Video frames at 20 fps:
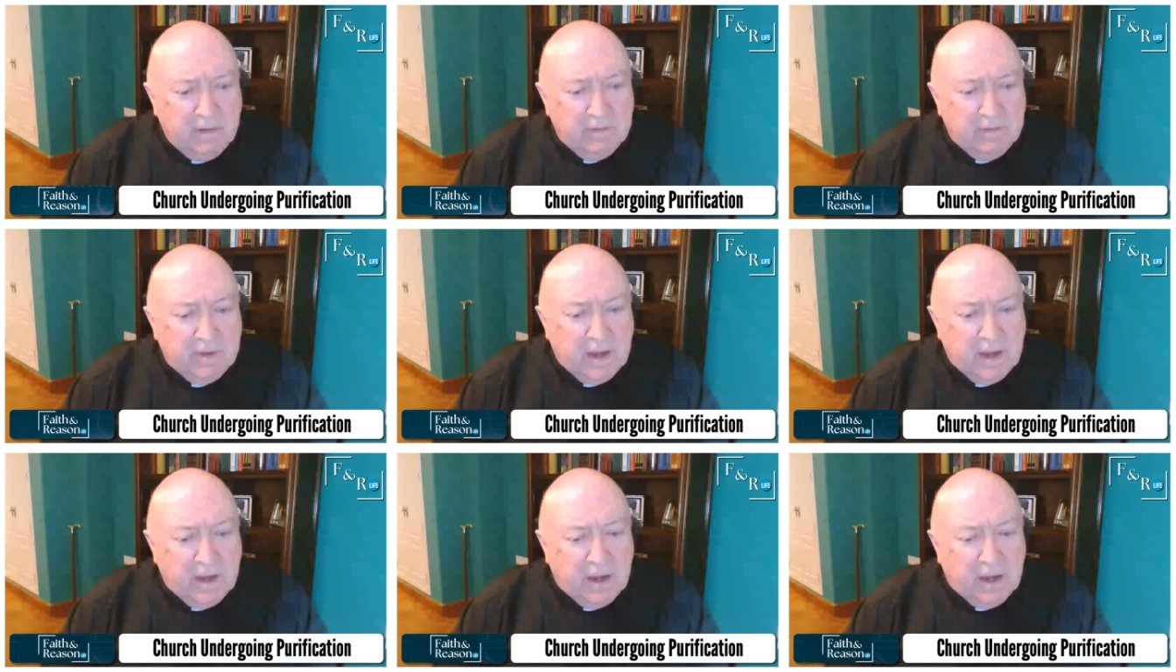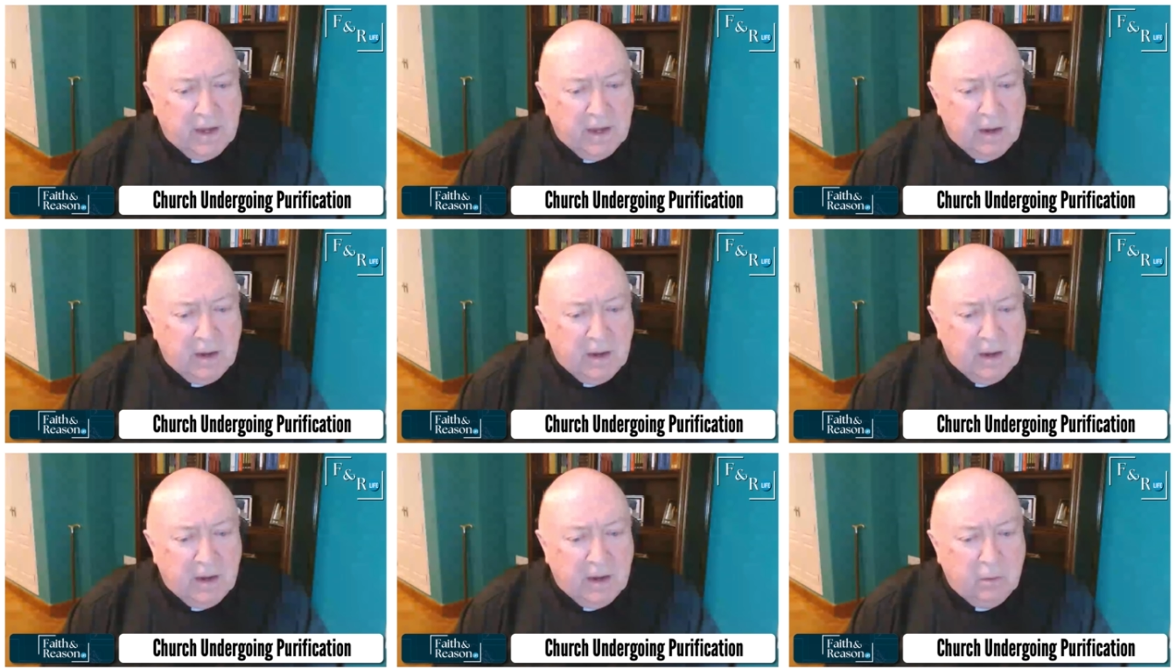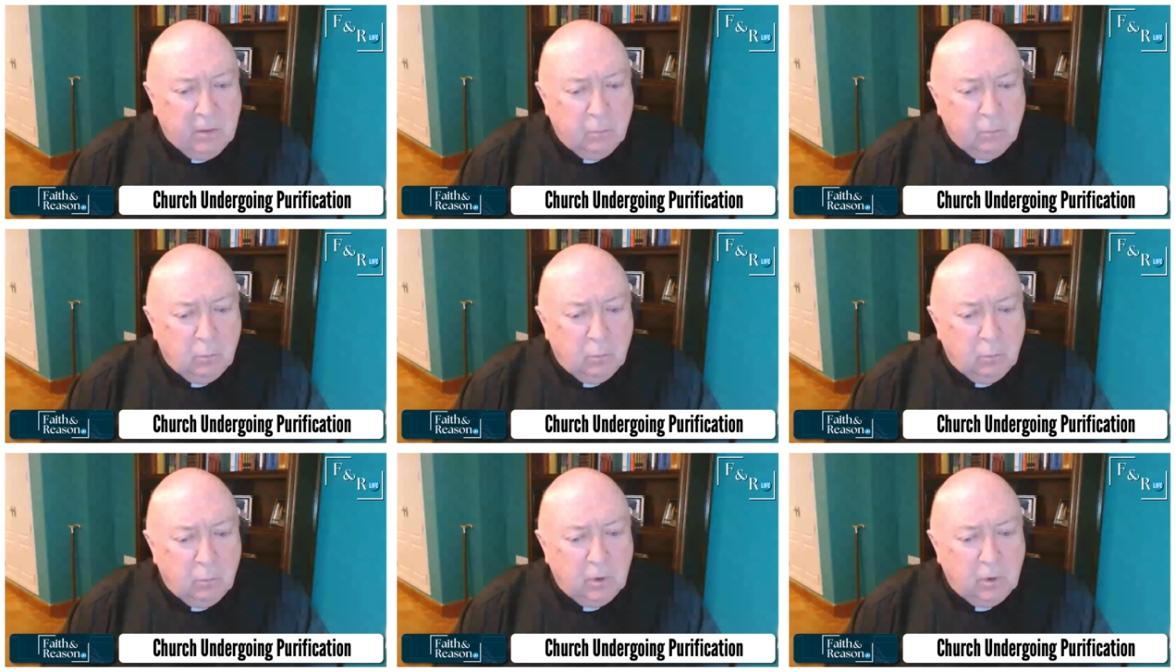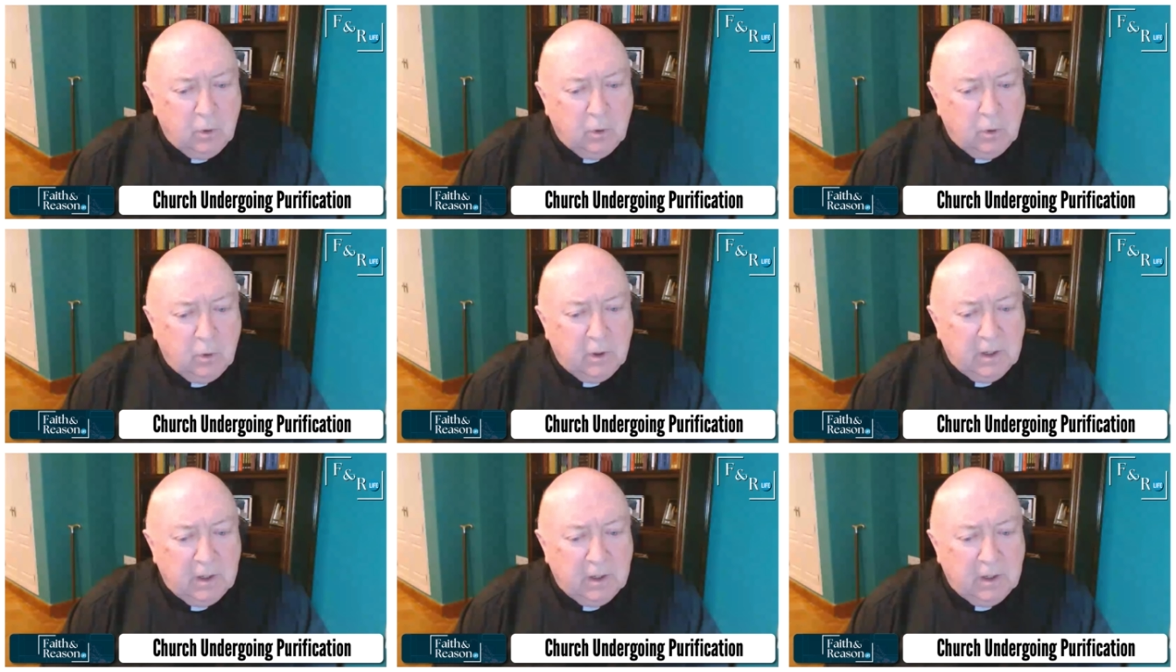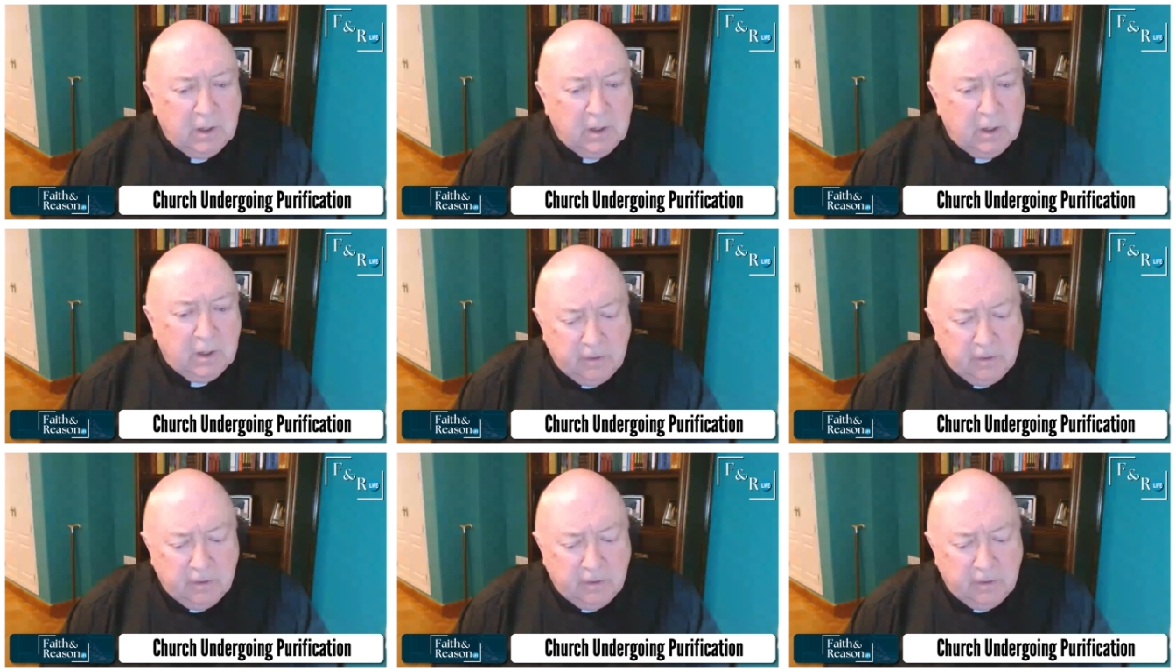And we're living under fear.